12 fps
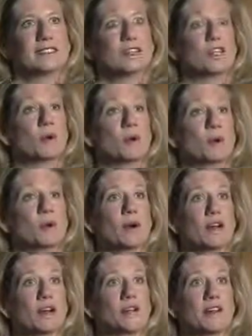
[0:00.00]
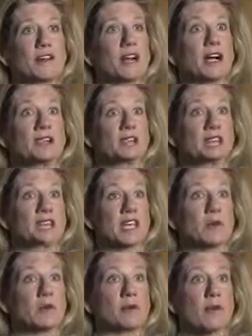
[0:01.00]
You know, we were on a very
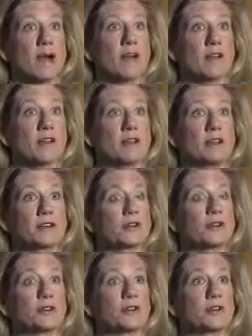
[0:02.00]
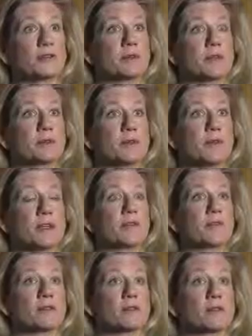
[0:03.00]
unsustainable path. Our energy security risks were going
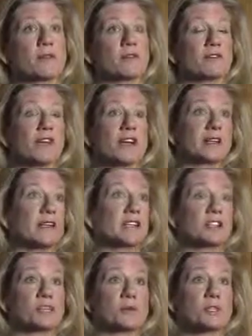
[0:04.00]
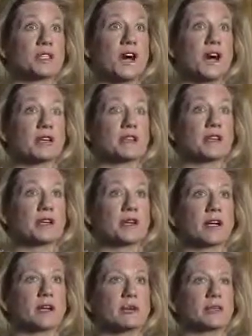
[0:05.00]
through the roof. In fact, last year was the highest on
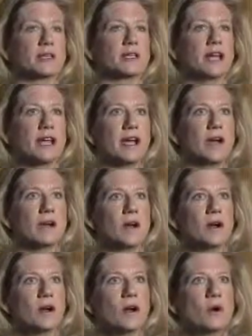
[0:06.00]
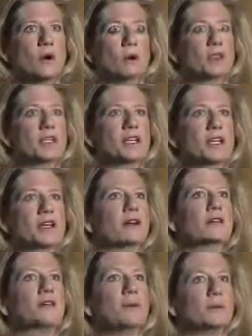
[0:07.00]
record. But now we're sitting on an
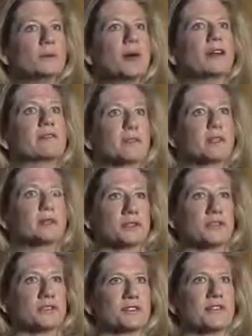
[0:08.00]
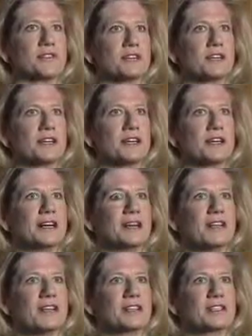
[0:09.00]
untold amount of resources.
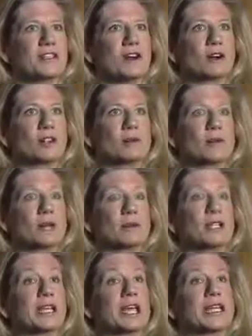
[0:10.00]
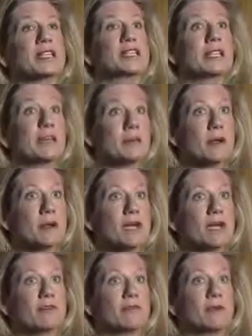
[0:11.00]
And as long as we're able to get to them and we
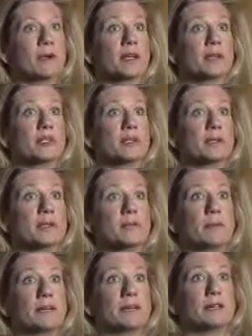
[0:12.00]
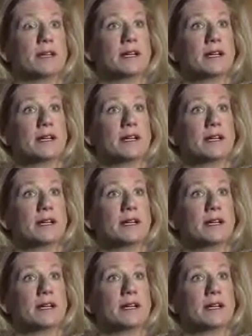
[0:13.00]
have reasonable but